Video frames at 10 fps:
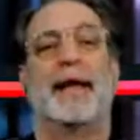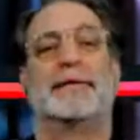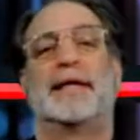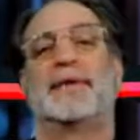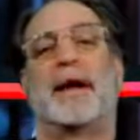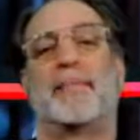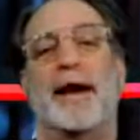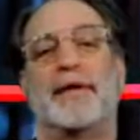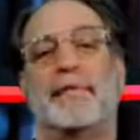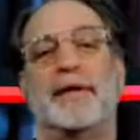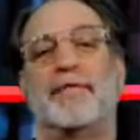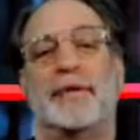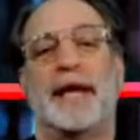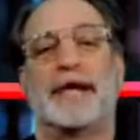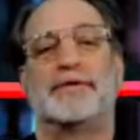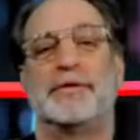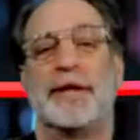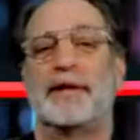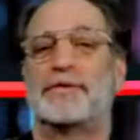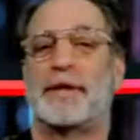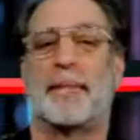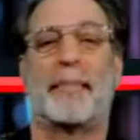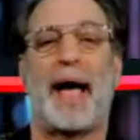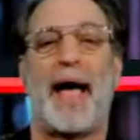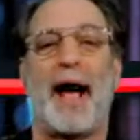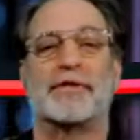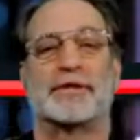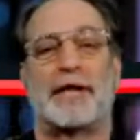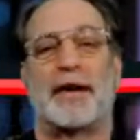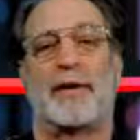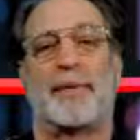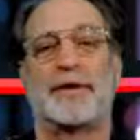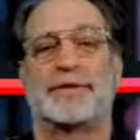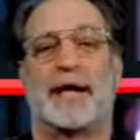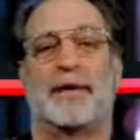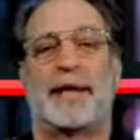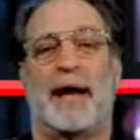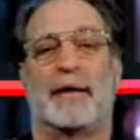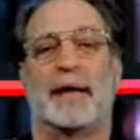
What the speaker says: They said, I'm renting from you for the next 2 years and I'm going to buy a house because I know the is going to go down.